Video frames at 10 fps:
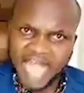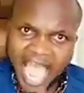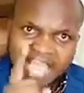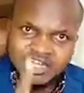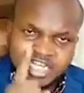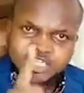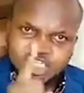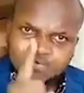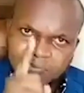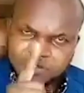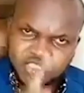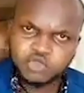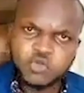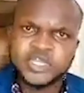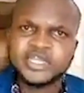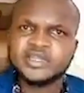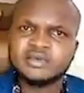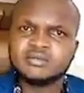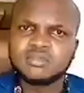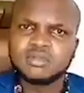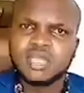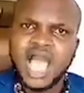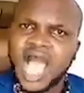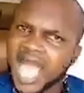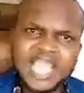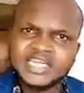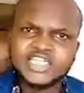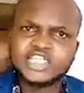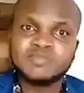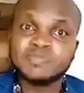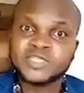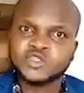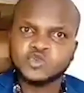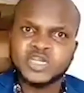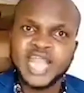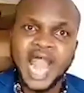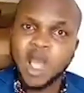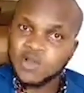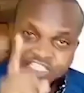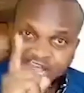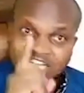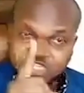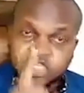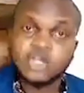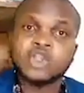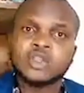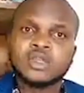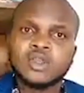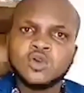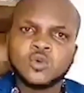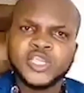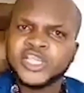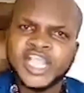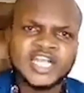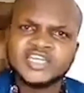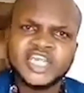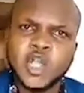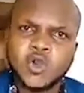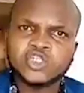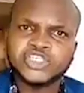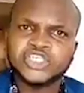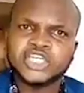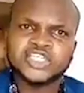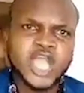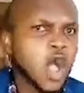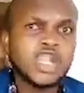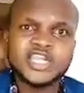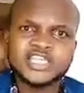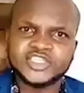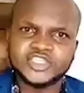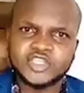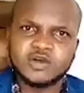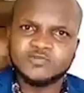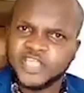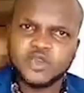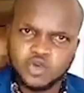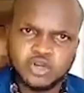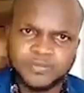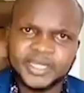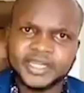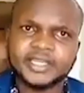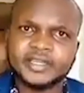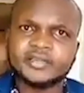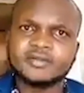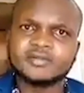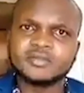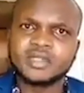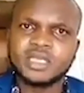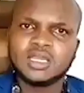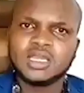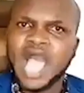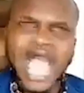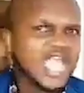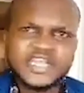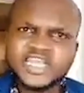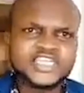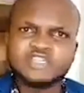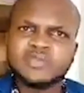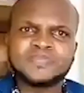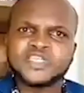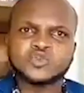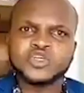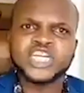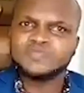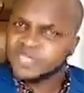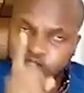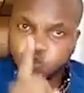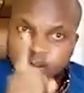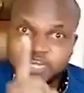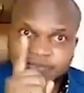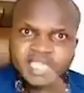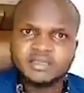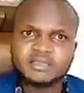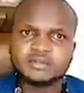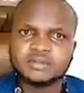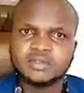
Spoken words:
But I need to be persuaded. I need to be persuaded how, as Arsenal, we can negotiate the holiness of the Europa League. I need to be persuaded. Persuade me.